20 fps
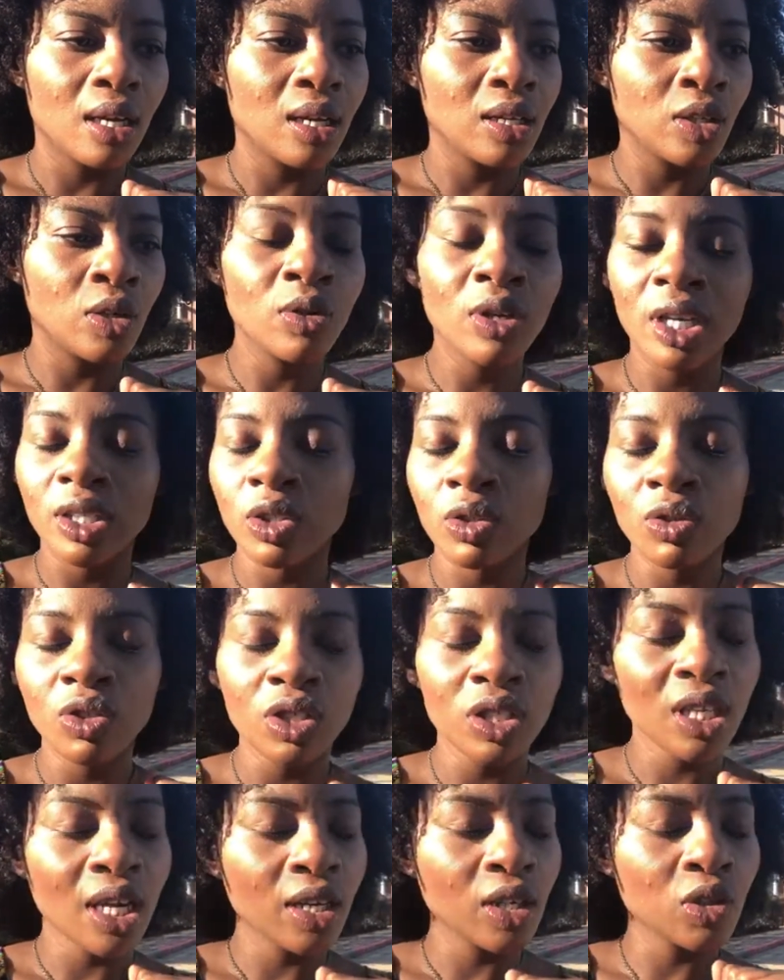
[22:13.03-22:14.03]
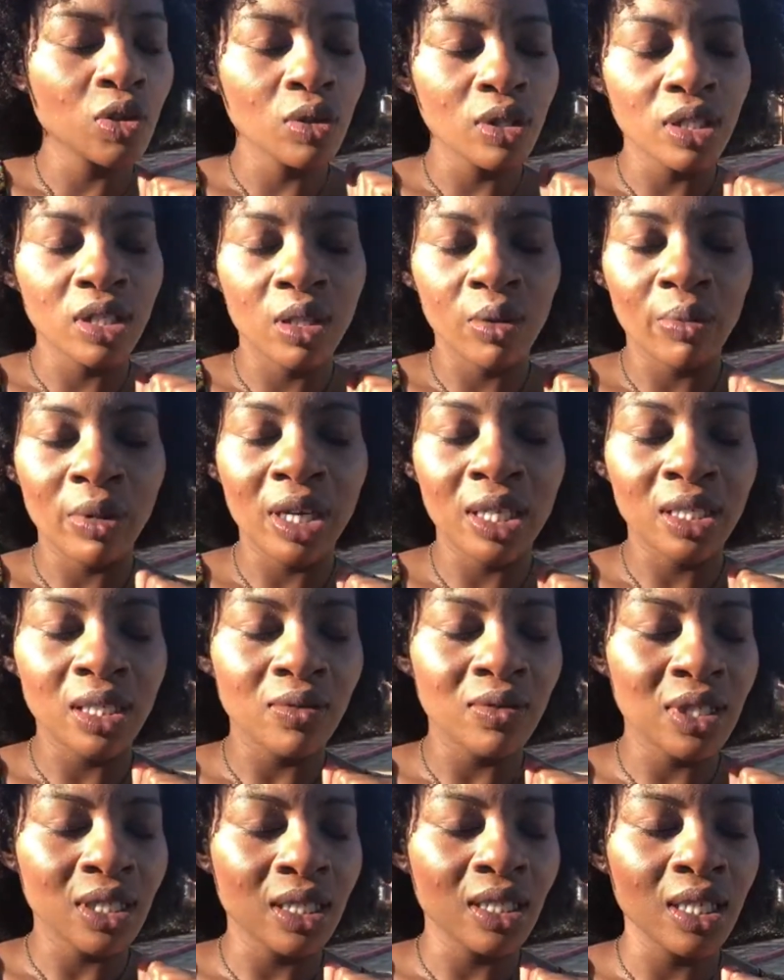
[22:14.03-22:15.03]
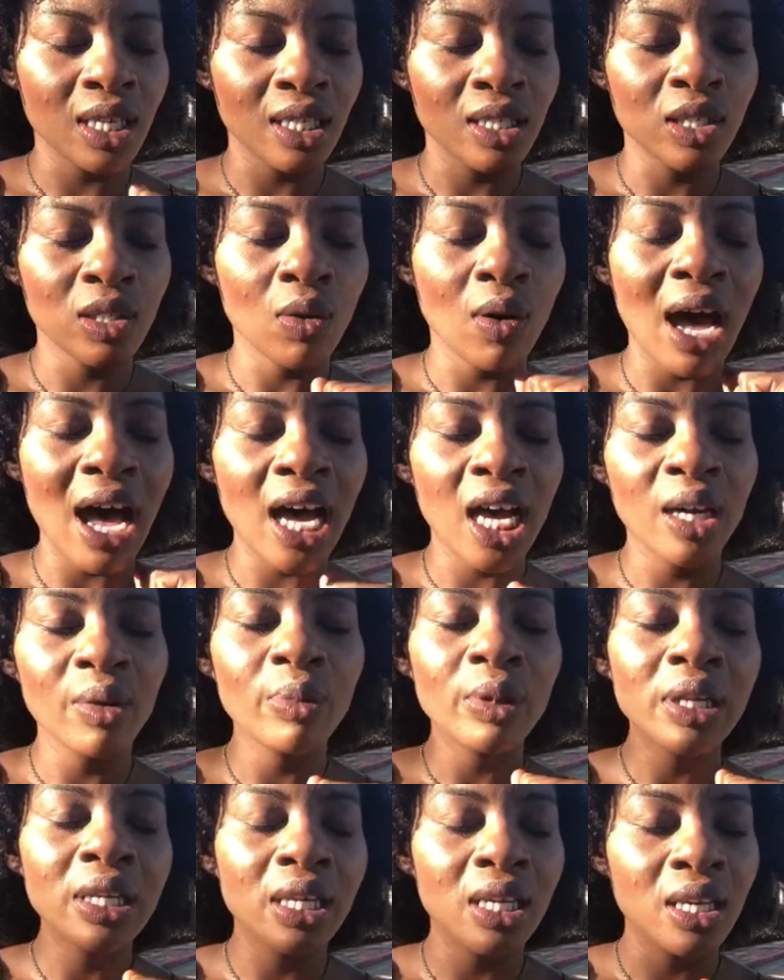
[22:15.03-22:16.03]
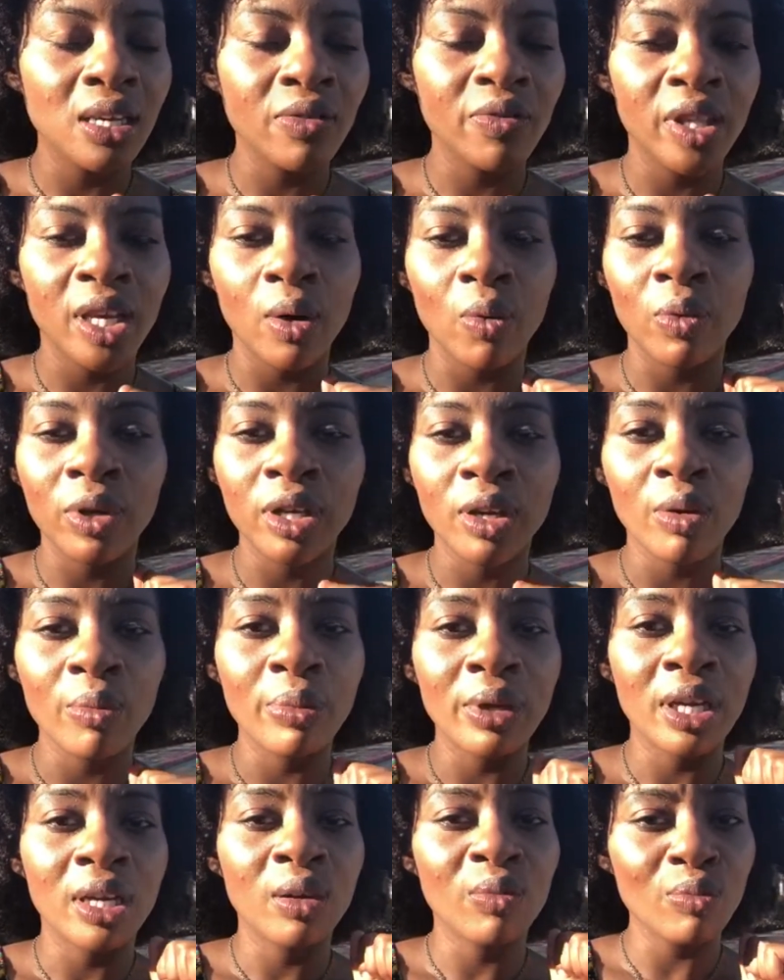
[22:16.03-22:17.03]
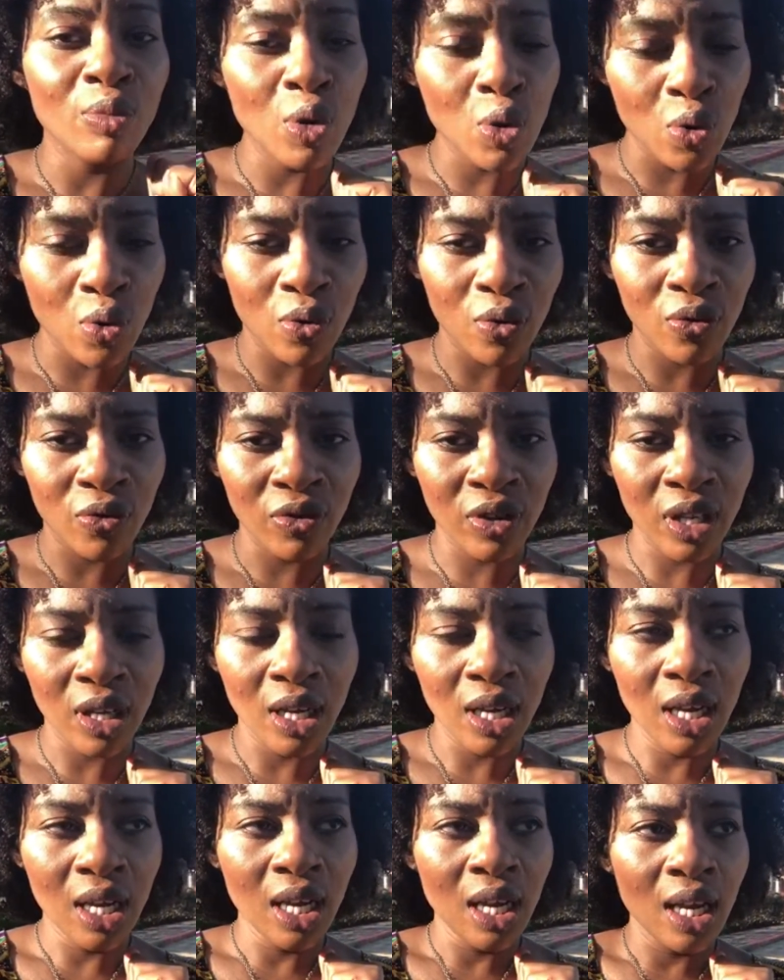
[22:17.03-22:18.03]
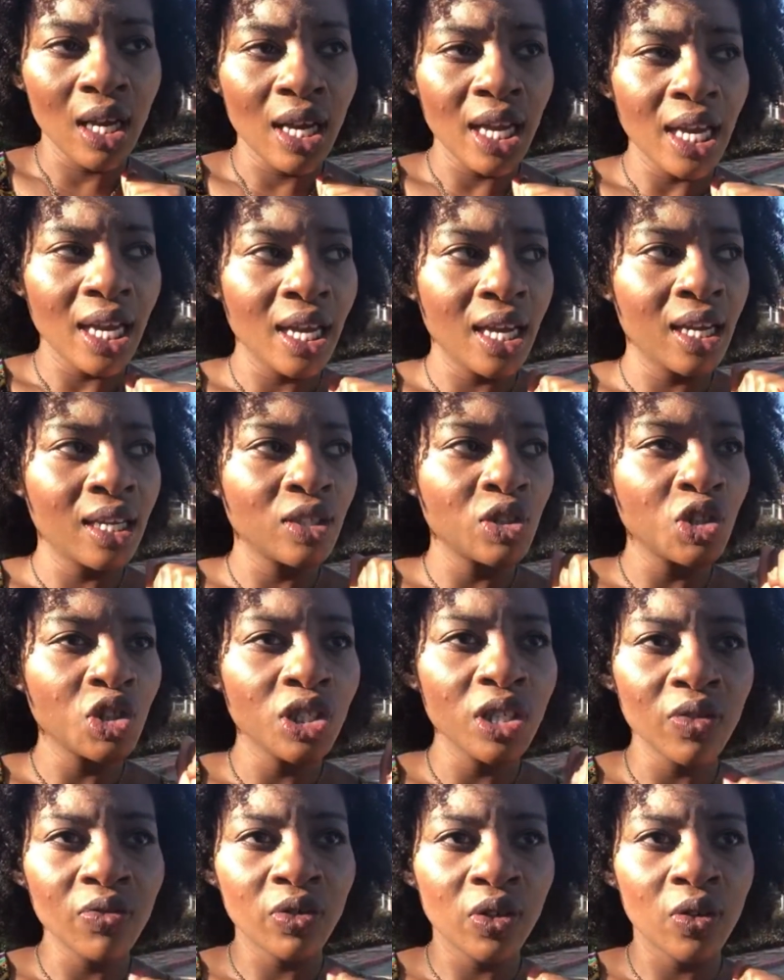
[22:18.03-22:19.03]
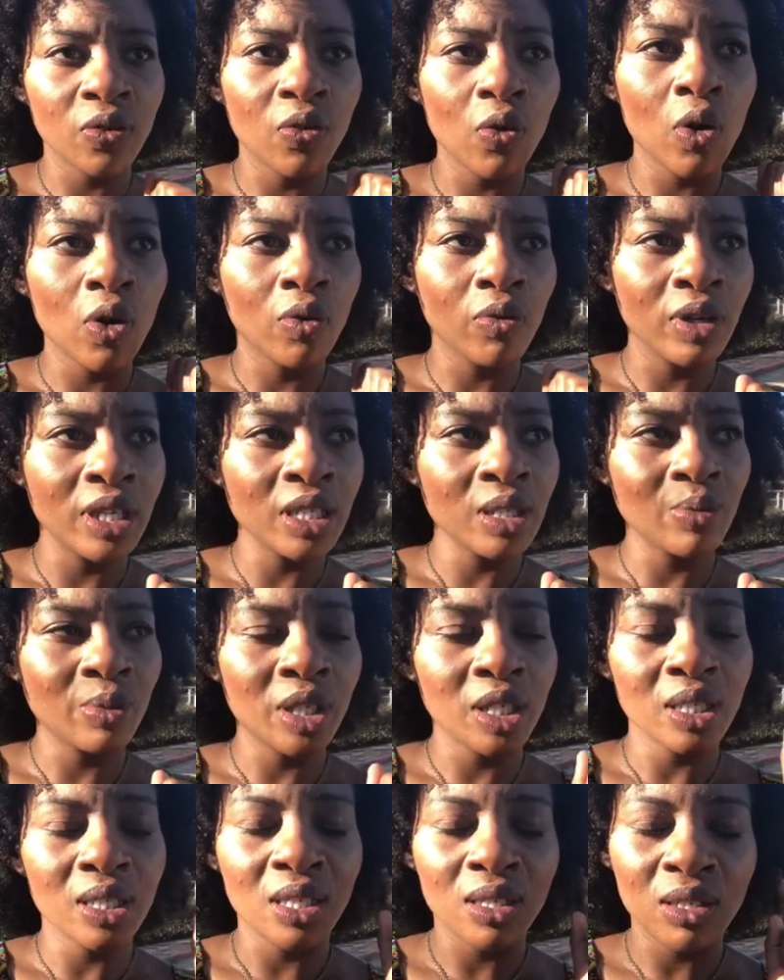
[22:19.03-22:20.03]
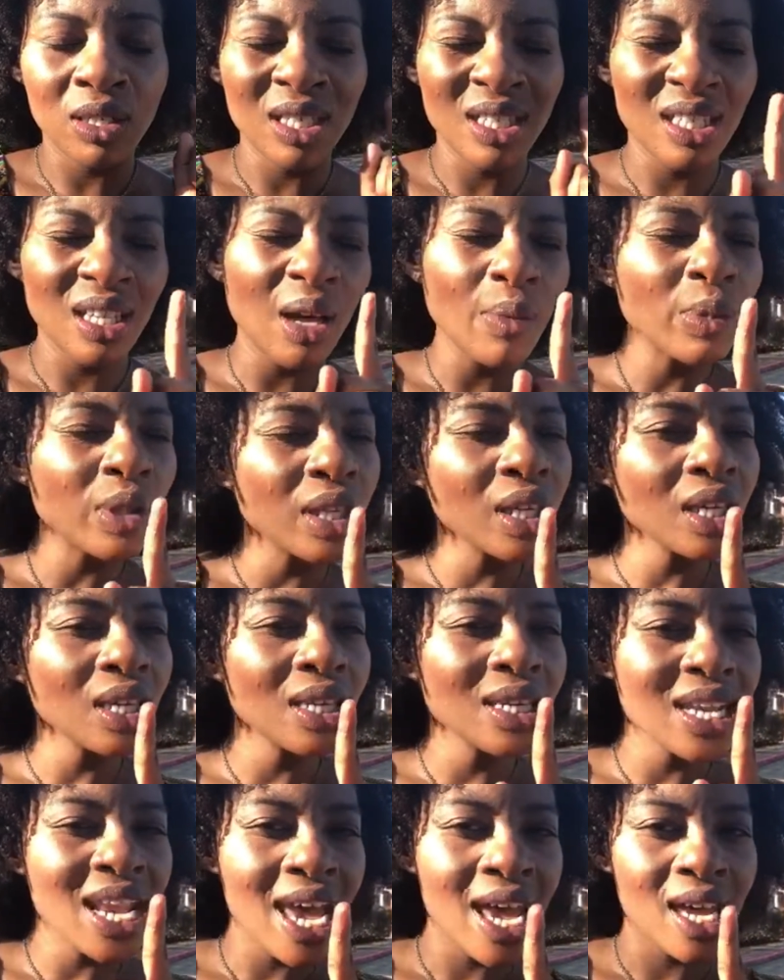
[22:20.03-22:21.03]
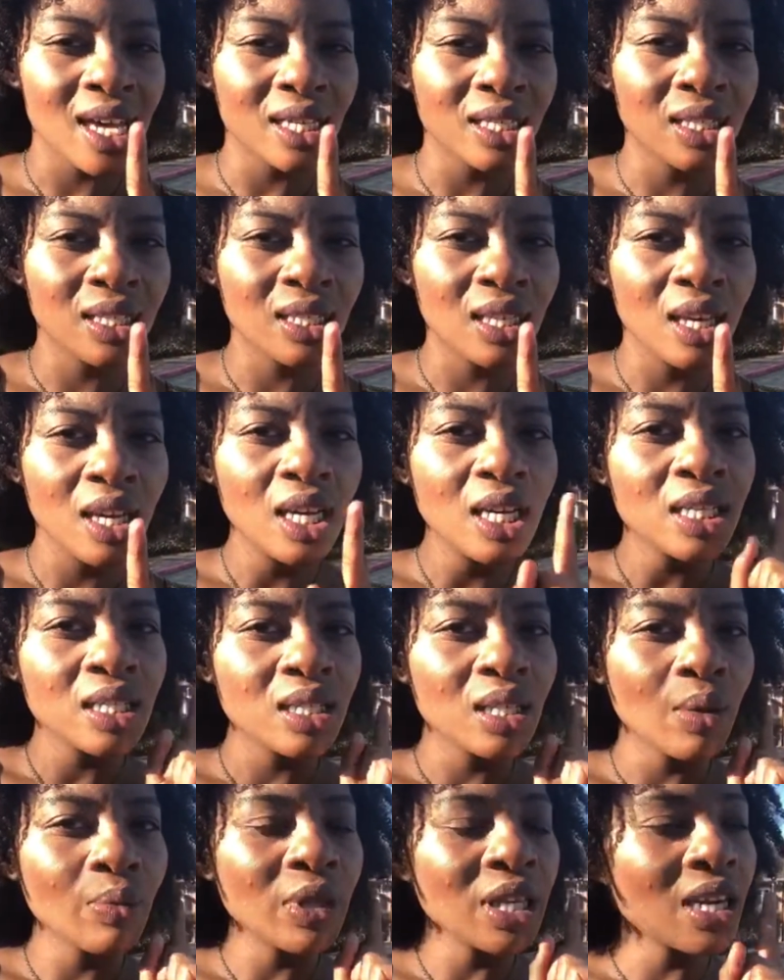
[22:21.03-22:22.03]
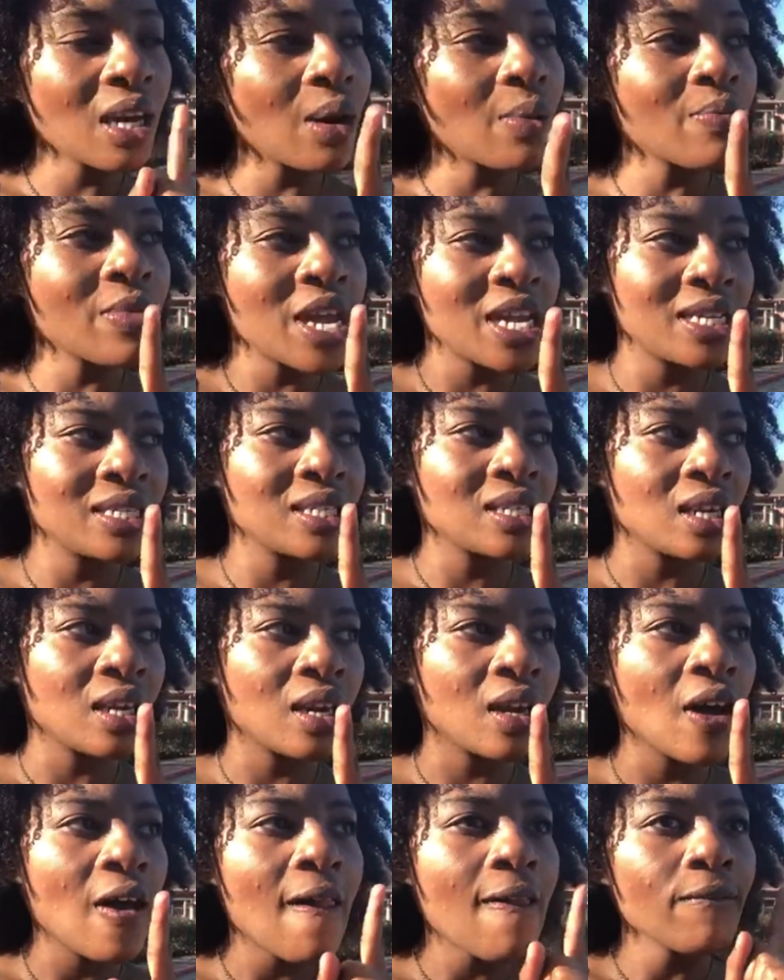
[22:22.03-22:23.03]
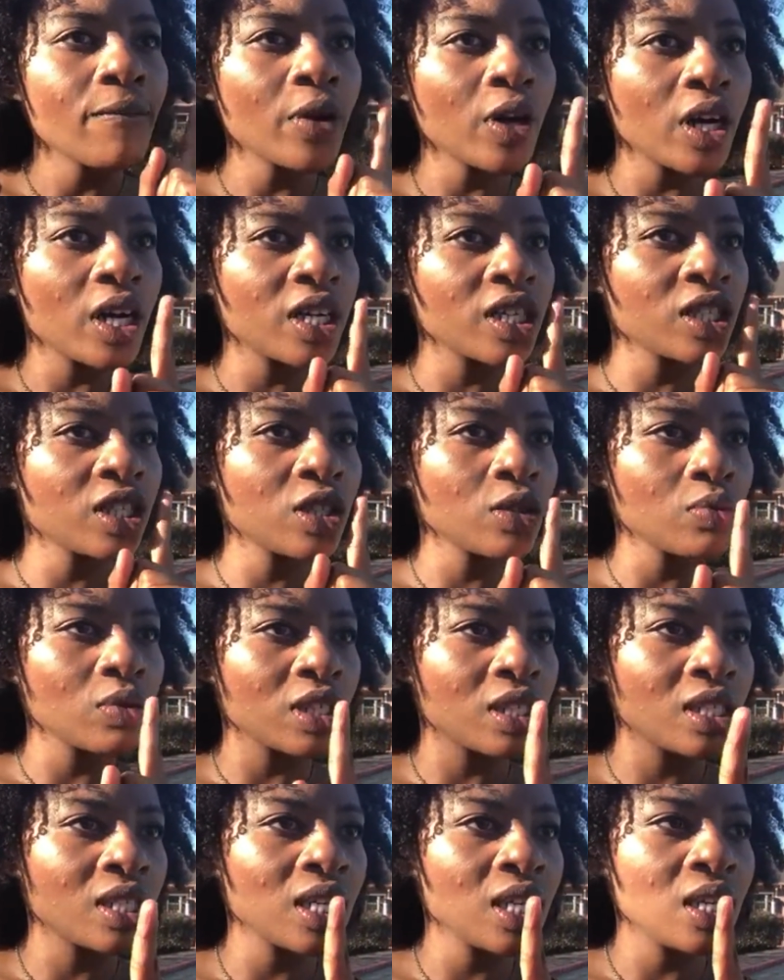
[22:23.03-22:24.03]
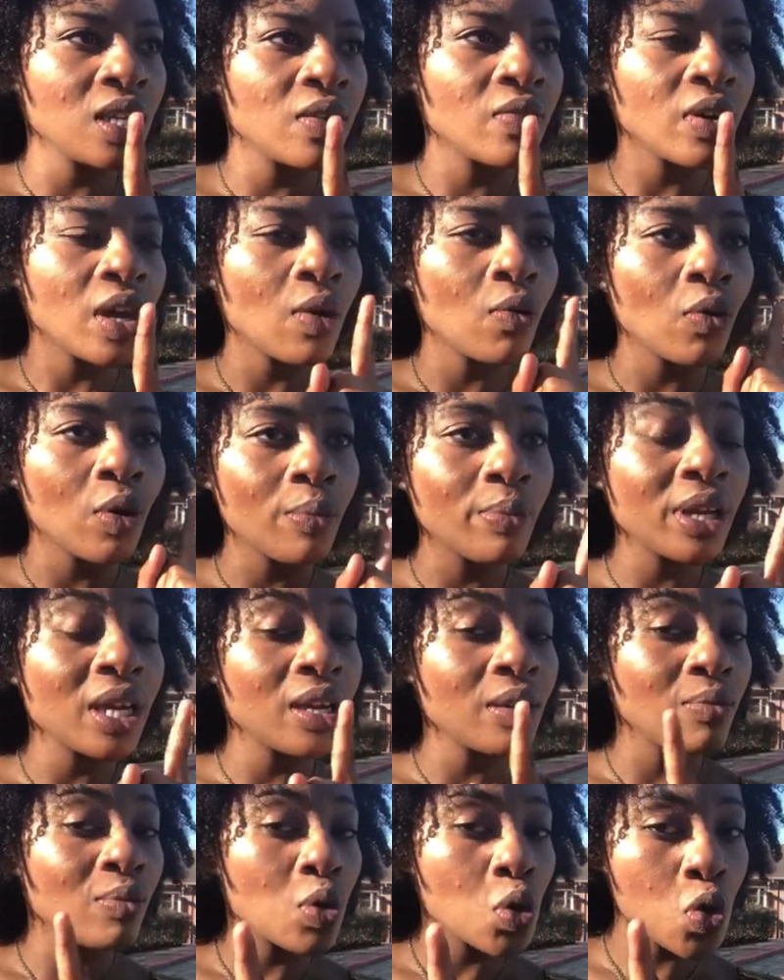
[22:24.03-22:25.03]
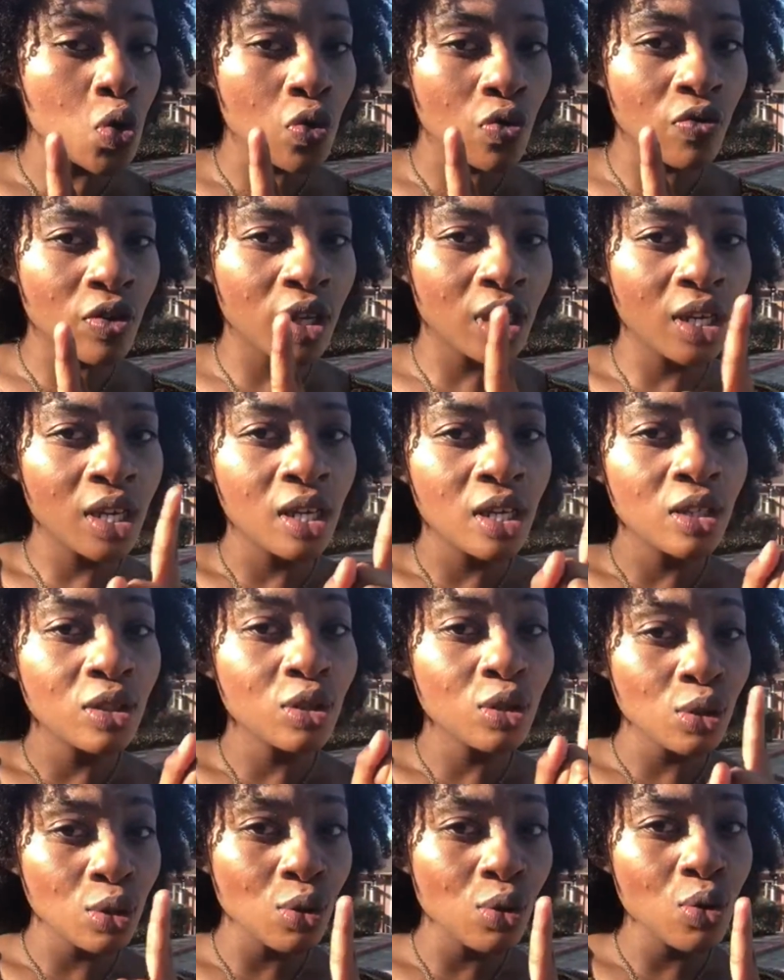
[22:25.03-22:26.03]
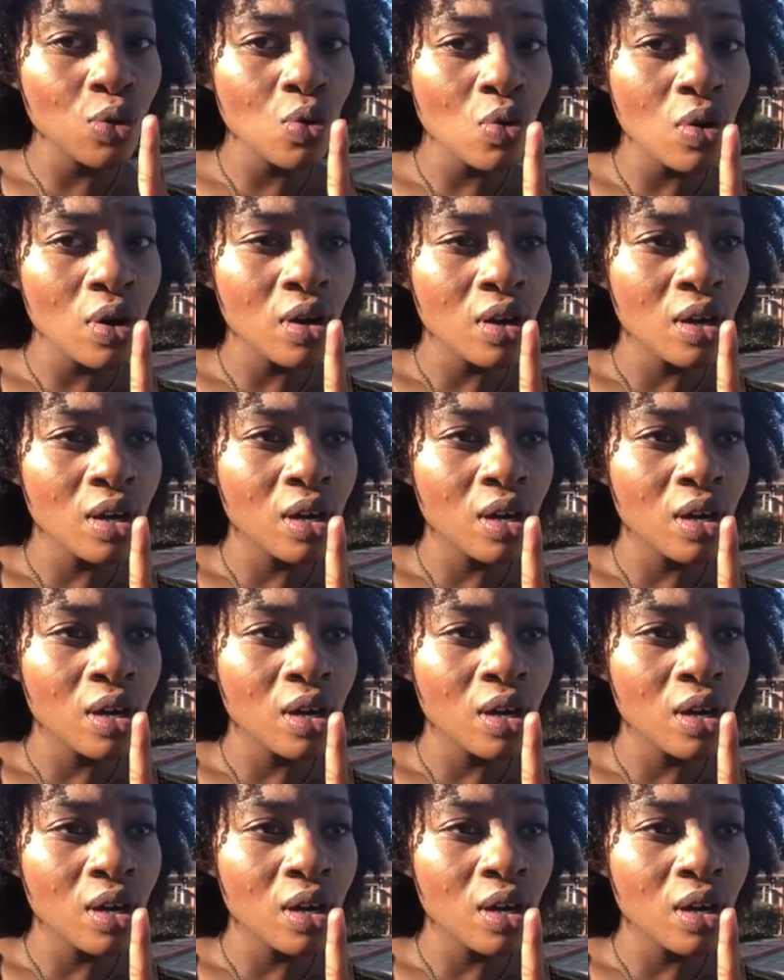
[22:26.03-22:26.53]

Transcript: you got you just got to trust the mess of success so i believe that we are being moved and shifted for a reason because there's something next something amazing for us to receive and we're being moved to